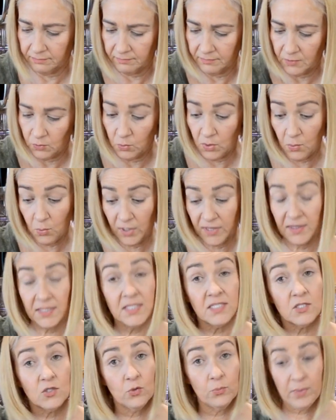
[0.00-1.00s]
We want
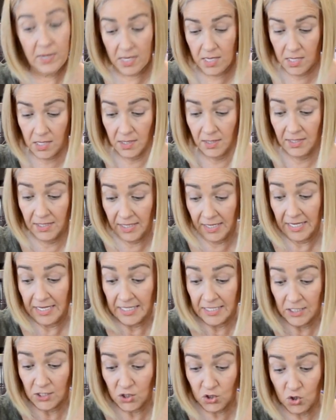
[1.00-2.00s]
this to be
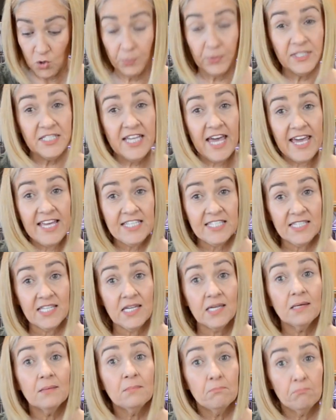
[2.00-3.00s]
super
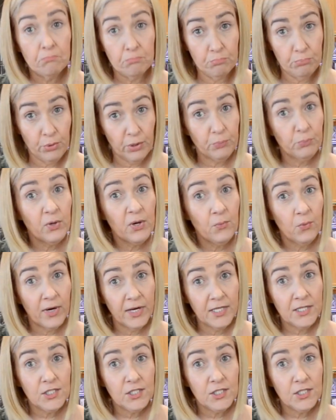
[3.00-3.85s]
tasty, but we want it